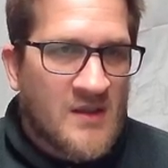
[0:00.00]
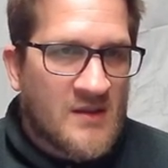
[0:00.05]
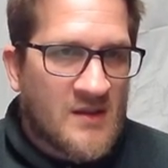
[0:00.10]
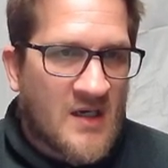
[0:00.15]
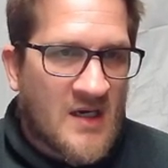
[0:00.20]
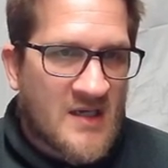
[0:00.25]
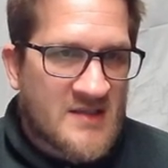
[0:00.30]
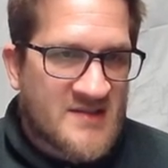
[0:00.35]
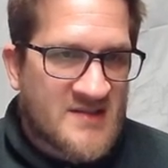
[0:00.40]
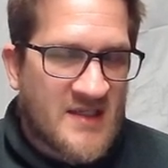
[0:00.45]

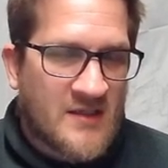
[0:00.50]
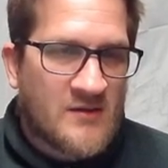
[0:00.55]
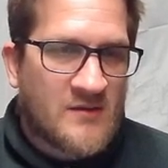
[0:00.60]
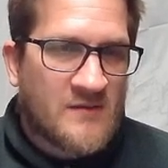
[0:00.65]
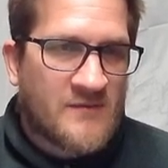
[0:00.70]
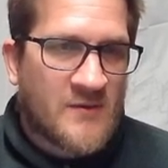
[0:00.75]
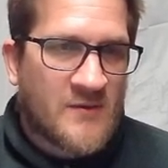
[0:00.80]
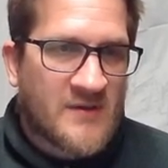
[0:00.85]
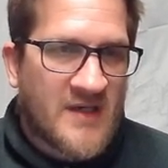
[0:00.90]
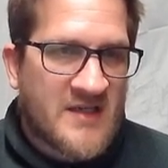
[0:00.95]
uh, single
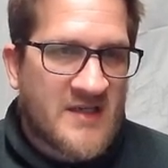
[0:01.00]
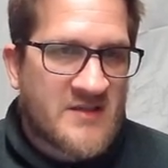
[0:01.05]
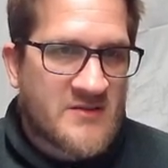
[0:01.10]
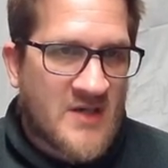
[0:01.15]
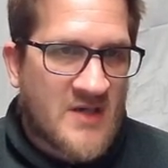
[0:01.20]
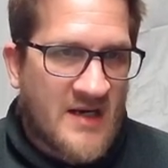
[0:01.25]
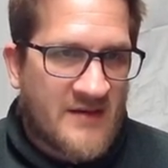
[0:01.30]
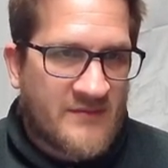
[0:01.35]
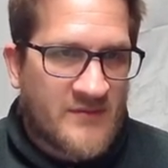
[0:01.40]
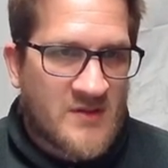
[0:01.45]
four inch
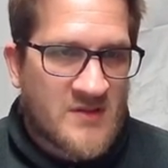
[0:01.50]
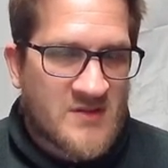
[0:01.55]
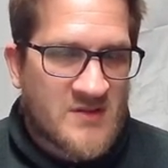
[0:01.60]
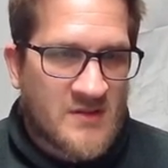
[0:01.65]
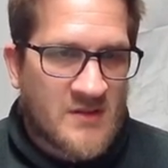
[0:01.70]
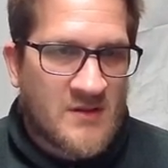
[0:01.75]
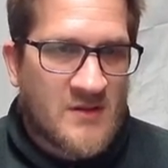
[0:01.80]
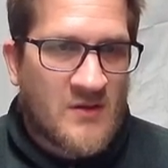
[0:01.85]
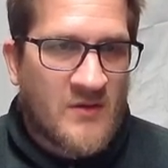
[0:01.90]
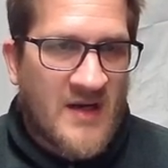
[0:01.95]
drivers
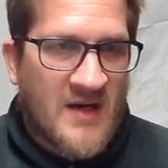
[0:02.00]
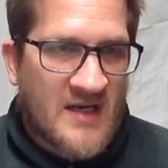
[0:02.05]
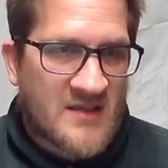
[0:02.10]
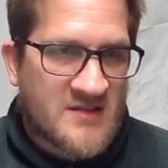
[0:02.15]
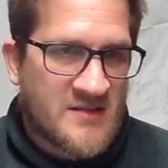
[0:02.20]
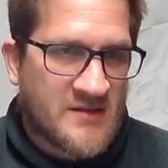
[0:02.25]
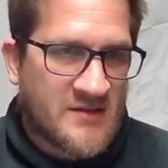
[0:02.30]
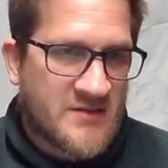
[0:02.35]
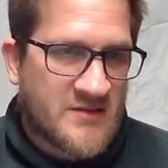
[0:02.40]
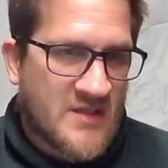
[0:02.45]
or
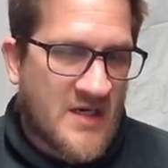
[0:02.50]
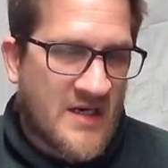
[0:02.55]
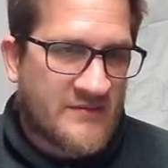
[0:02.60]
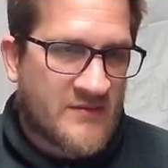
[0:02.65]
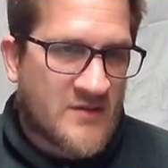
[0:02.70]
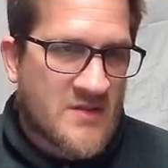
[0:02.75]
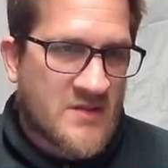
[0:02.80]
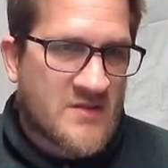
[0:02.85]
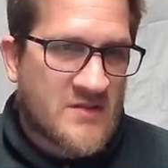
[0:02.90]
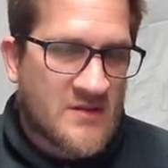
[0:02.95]
coaxial
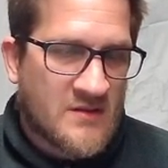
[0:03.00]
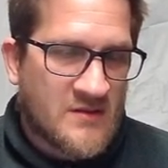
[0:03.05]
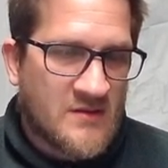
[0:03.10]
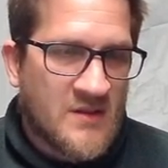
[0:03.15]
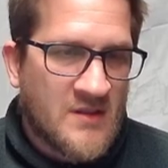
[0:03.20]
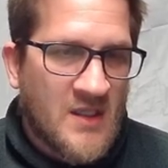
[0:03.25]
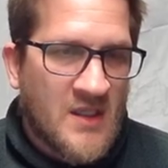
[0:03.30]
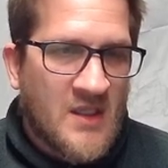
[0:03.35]
drivers so